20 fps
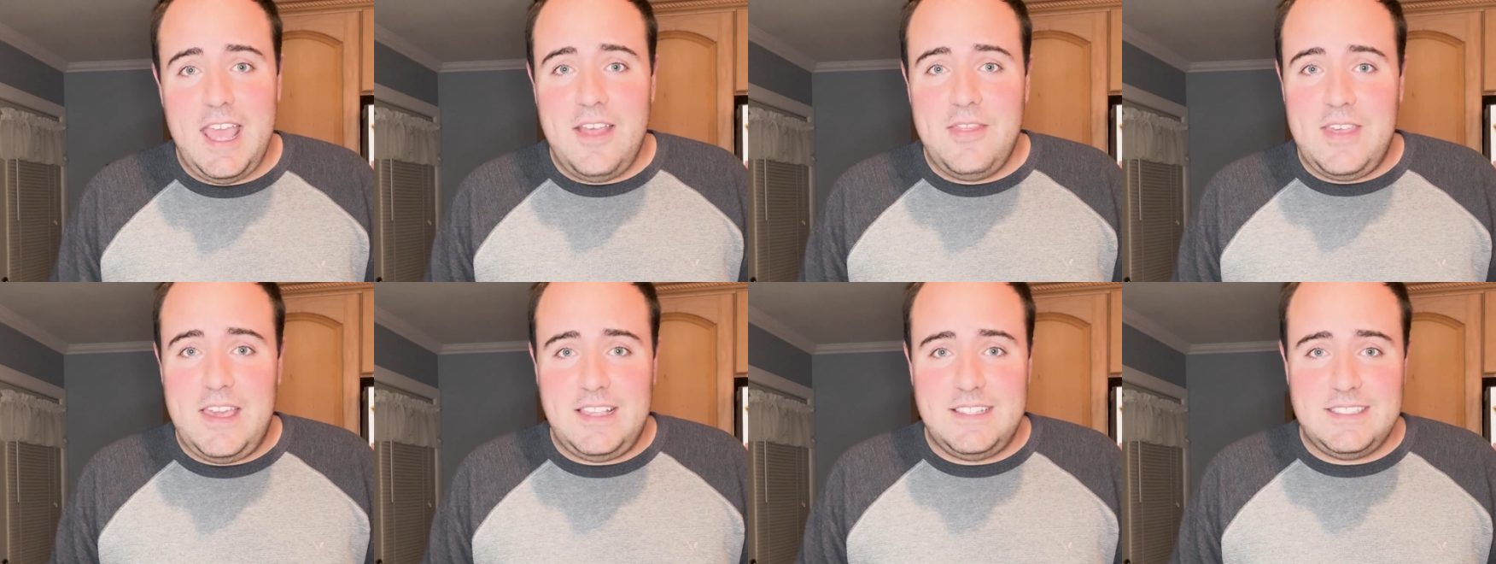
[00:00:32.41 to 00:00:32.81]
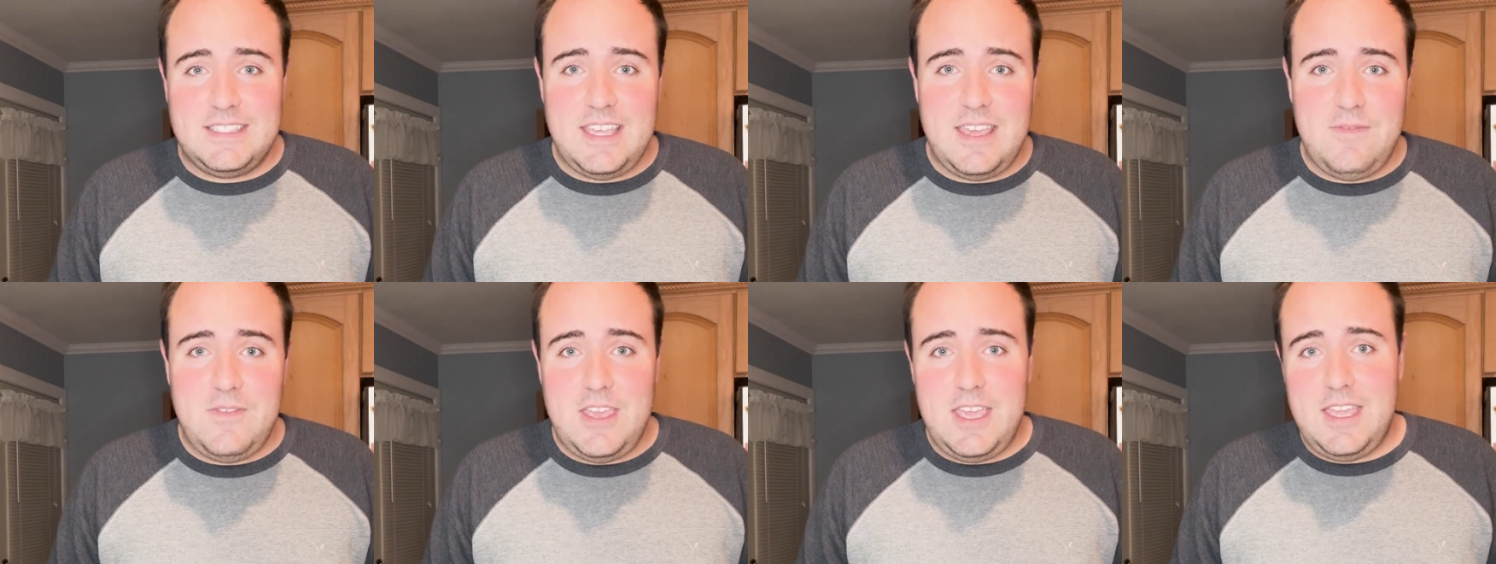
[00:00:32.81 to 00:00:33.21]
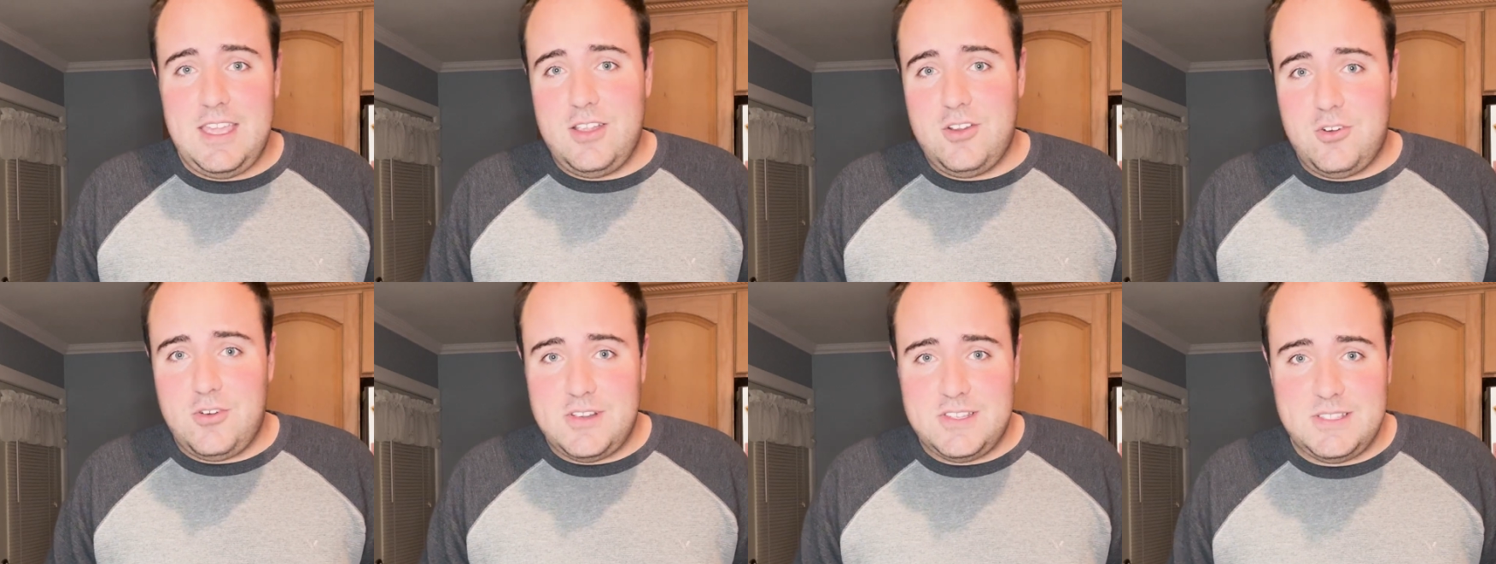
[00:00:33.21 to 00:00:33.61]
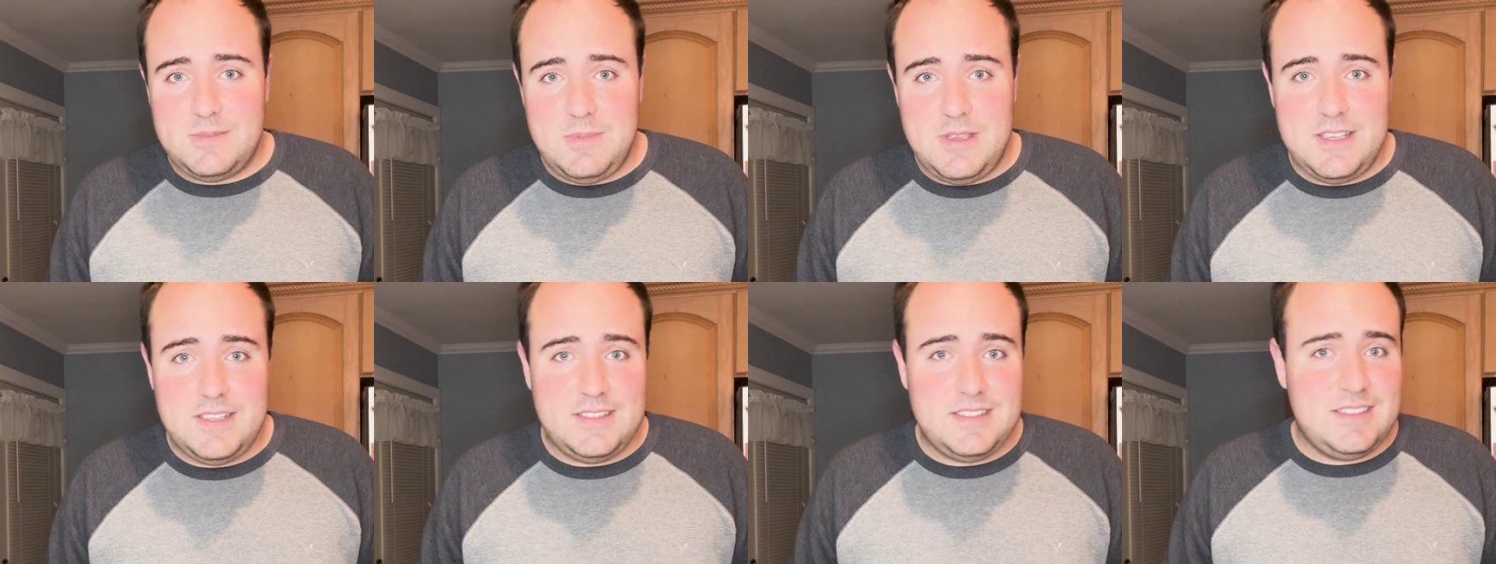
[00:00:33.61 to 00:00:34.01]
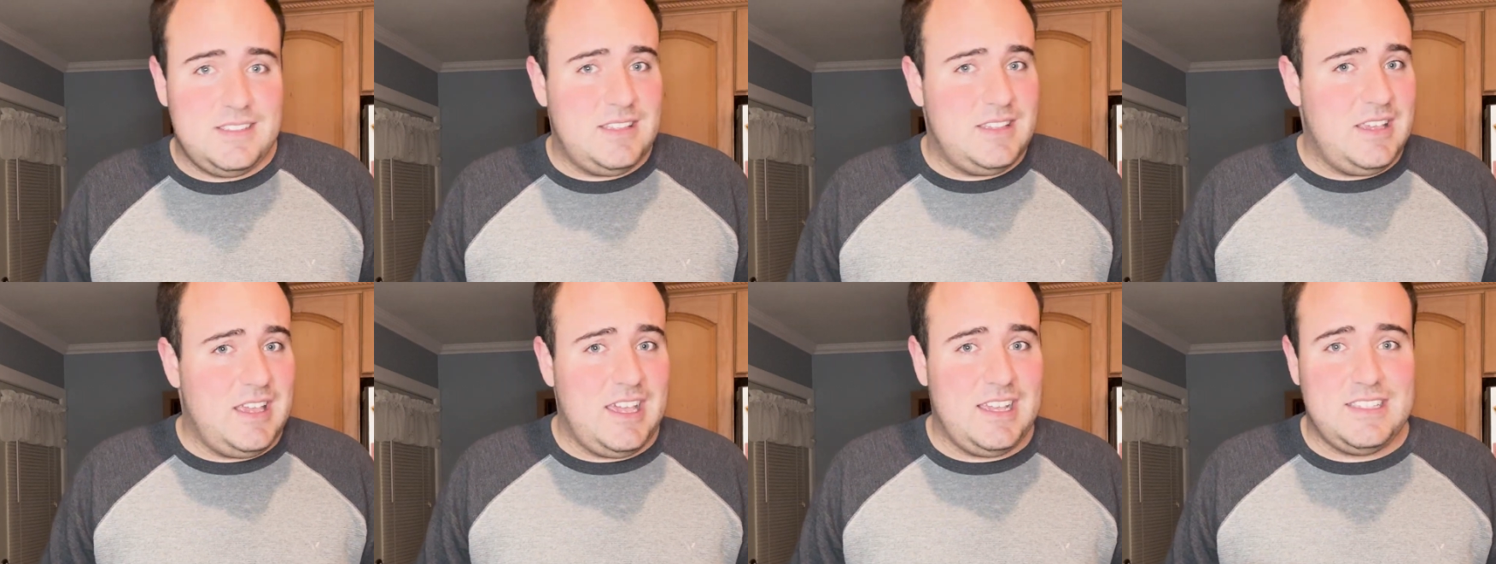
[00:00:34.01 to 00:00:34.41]
Thanksgiving,
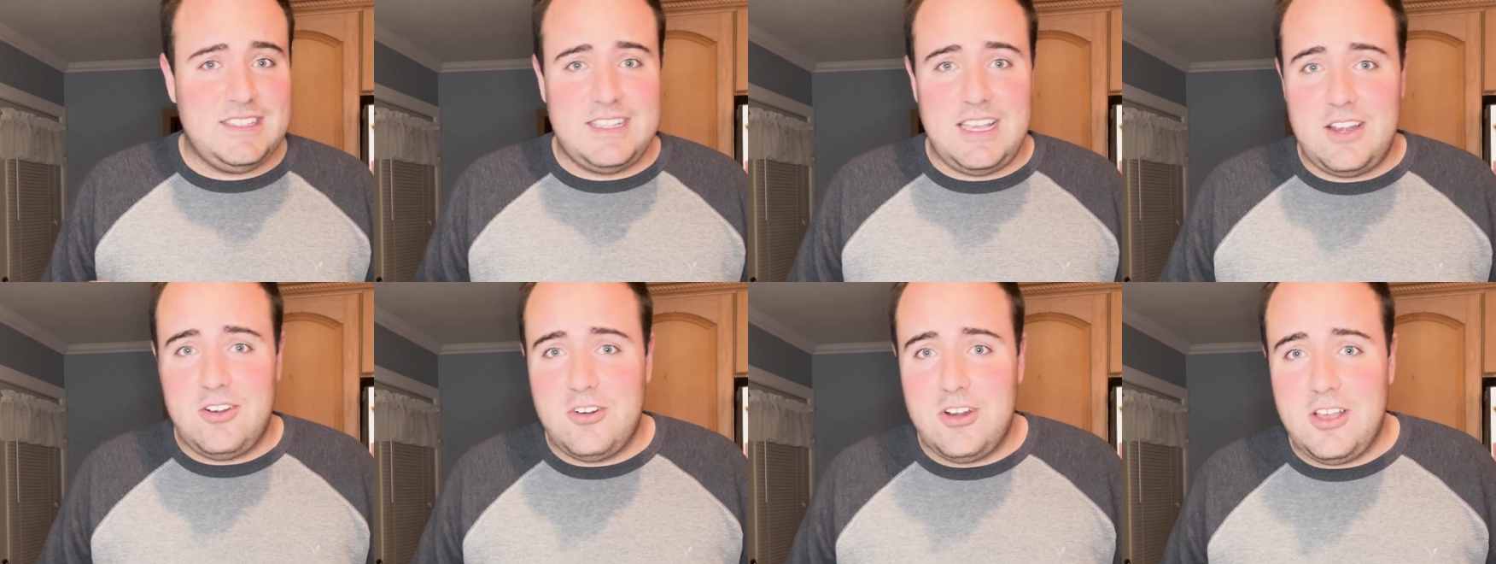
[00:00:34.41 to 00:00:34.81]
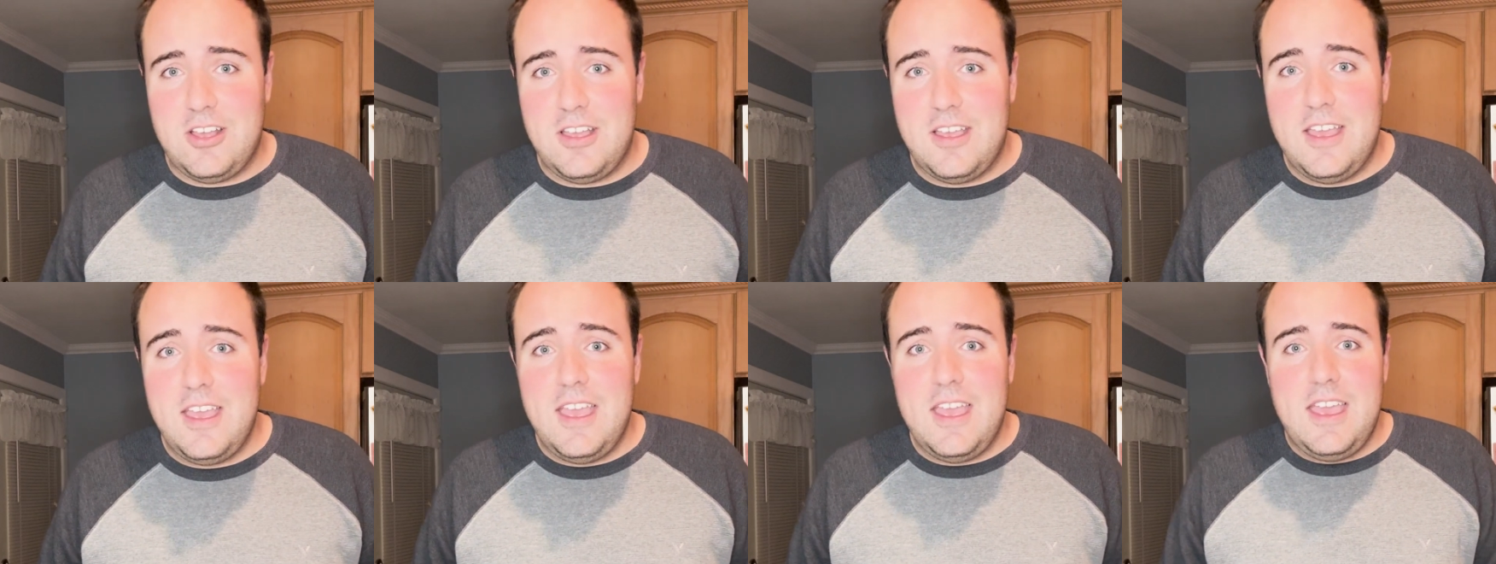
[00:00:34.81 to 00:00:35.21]
Christmas, etc.,